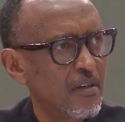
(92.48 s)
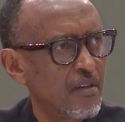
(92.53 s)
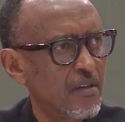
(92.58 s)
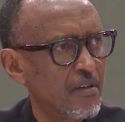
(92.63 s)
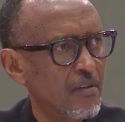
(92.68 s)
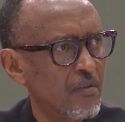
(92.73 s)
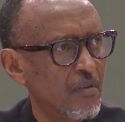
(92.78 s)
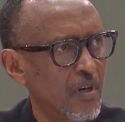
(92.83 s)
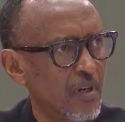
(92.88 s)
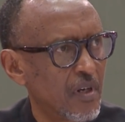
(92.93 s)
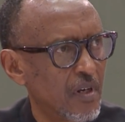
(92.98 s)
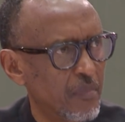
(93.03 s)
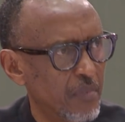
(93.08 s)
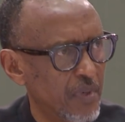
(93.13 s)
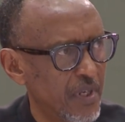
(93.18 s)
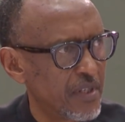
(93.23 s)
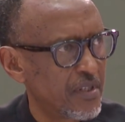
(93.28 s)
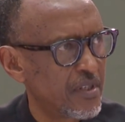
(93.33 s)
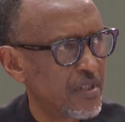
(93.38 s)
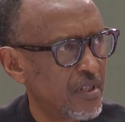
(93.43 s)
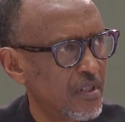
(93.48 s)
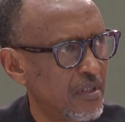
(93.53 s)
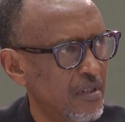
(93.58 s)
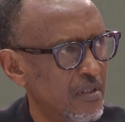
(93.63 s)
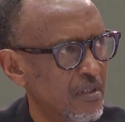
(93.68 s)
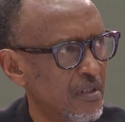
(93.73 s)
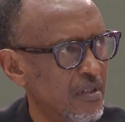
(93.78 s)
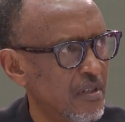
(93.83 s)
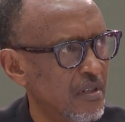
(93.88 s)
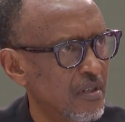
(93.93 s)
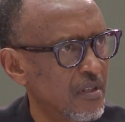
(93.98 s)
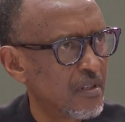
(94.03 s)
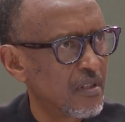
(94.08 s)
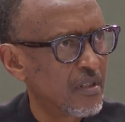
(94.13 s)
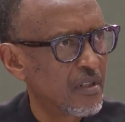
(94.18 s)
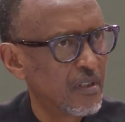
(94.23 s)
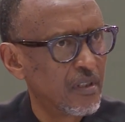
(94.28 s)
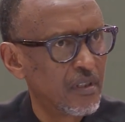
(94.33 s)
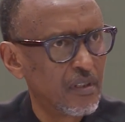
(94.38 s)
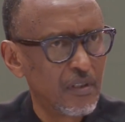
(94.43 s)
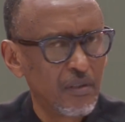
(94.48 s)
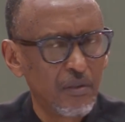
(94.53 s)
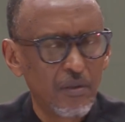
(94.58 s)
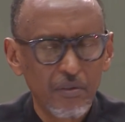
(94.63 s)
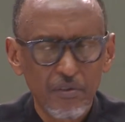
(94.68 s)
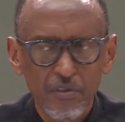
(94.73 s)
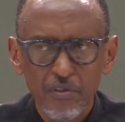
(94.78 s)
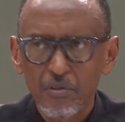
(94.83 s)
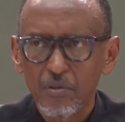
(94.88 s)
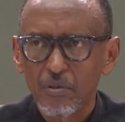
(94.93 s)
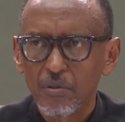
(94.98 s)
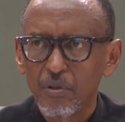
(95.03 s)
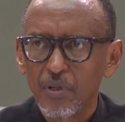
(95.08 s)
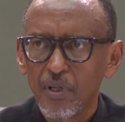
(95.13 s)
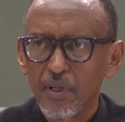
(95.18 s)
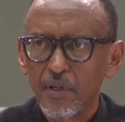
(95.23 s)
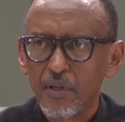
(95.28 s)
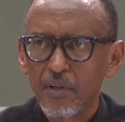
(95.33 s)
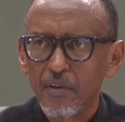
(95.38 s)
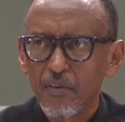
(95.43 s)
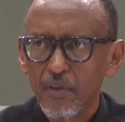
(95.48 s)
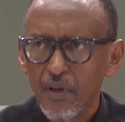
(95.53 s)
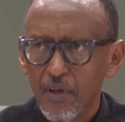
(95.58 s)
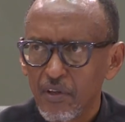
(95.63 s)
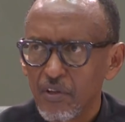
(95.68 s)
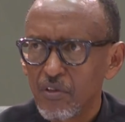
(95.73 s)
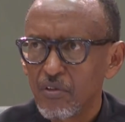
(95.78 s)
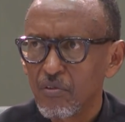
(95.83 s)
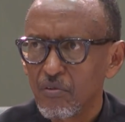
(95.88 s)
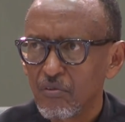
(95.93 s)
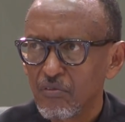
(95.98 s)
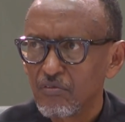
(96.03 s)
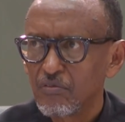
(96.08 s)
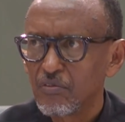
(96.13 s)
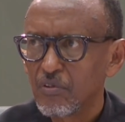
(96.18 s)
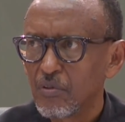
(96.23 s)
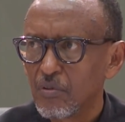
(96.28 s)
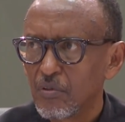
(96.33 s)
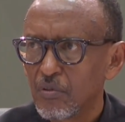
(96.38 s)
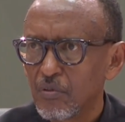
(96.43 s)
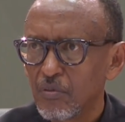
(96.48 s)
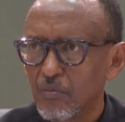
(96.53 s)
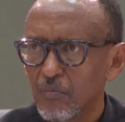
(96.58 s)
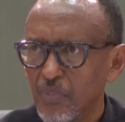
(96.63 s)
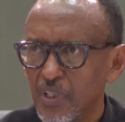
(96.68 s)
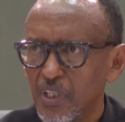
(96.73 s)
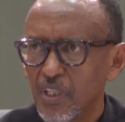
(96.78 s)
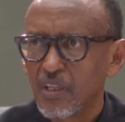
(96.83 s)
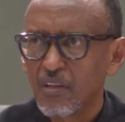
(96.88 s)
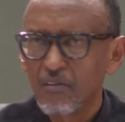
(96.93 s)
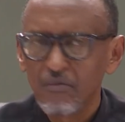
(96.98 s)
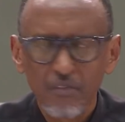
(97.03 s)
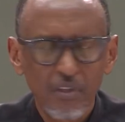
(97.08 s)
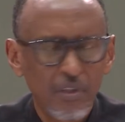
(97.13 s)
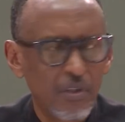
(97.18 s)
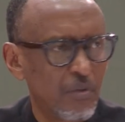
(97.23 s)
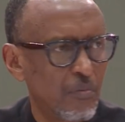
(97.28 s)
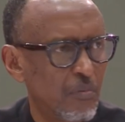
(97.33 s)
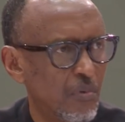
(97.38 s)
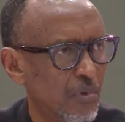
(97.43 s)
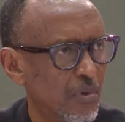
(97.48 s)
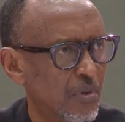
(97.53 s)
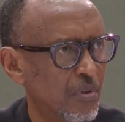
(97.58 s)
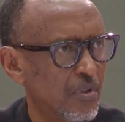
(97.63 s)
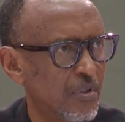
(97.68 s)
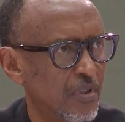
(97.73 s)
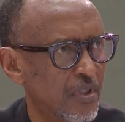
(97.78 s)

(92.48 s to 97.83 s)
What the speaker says: in your capacities also, and thank you for being available